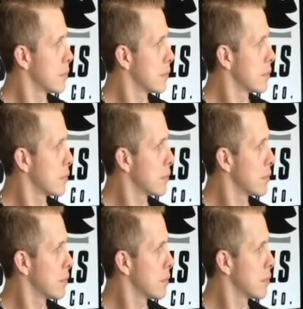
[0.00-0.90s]

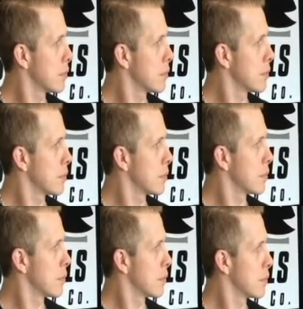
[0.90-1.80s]

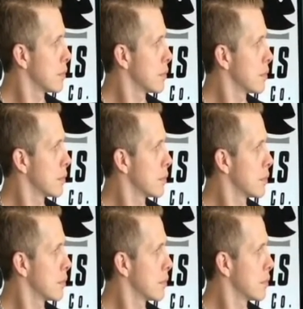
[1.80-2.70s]

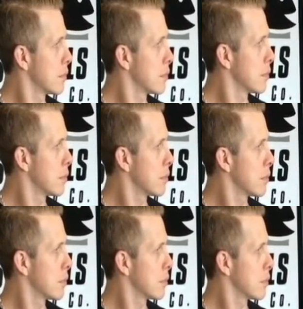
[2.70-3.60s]

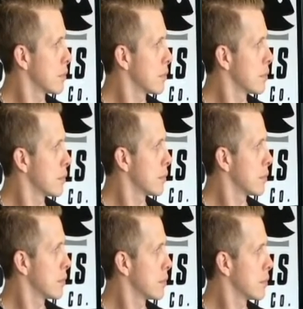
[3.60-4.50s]

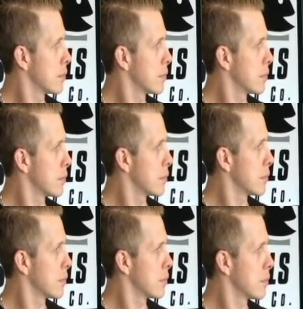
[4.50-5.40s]

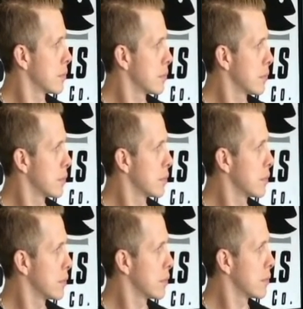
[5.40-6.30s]

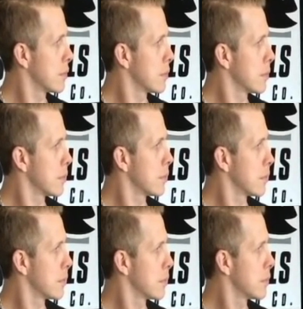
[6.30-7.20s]

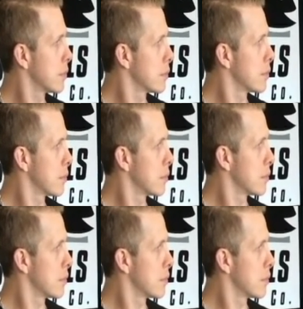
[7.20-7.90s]
(silent)